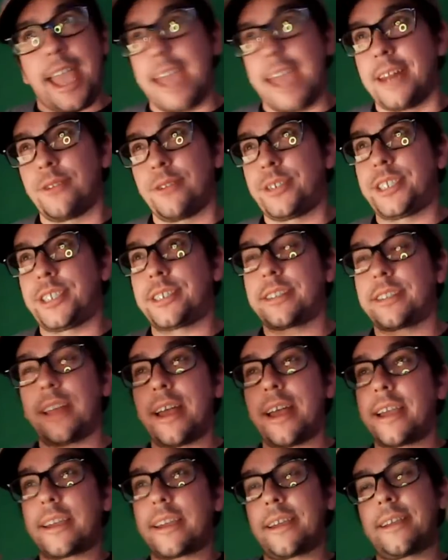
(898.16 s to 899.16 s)
And it was
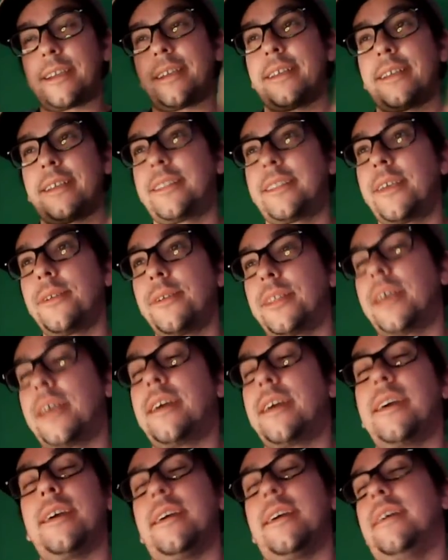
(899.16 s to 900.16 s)
just like, dude,
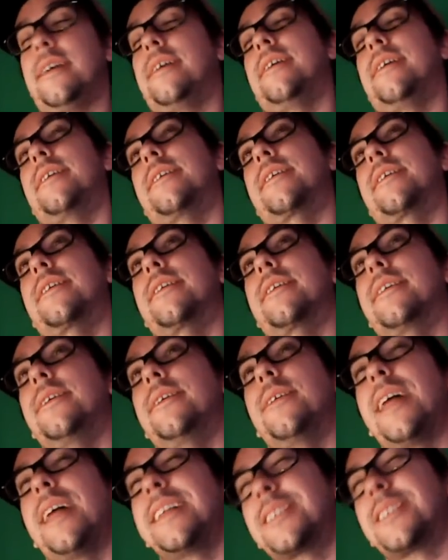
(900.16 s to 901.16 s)

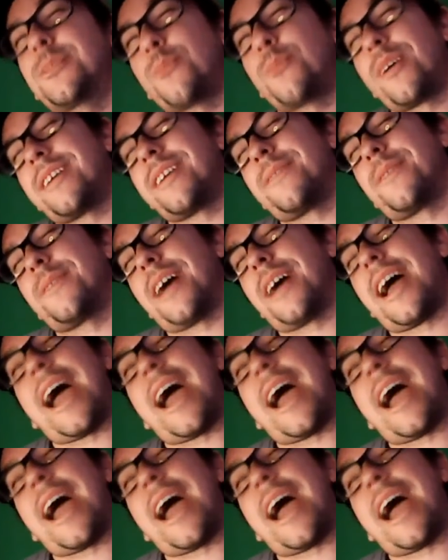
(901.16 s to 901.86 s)
that's what